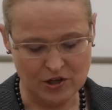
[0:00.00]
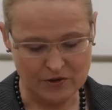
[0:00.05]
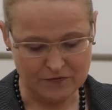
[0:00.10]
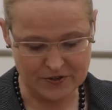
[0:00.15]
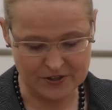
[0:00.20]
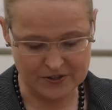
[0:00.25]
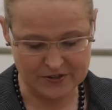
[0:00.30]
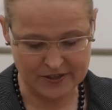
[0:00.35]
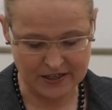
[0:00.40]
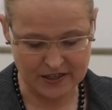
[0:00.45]

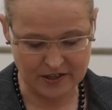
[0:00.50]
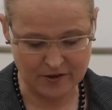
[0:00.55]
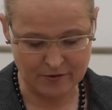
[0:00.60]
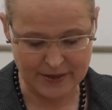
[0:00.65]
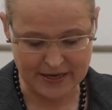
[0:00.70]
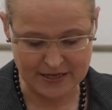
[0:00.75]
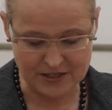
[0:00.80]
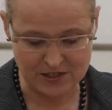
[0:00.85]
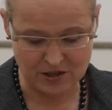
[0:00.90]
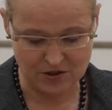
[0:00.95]
with
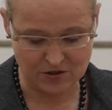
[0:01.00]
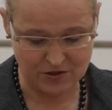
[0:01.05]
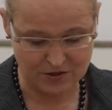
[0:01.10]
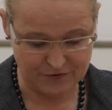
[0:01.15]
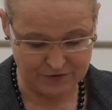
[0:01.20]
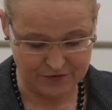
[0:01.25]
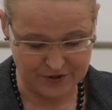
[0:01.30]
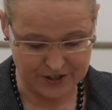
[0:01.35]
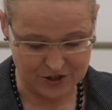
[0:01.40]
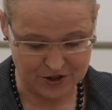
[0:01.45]
sacramental
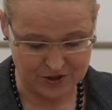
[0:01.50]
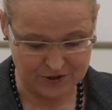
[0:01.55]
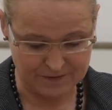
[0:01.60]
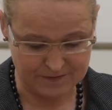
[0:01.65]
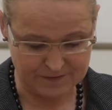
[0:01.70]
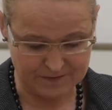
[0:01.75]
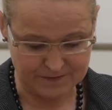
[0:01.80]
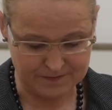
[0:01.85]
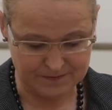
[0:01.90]
confession.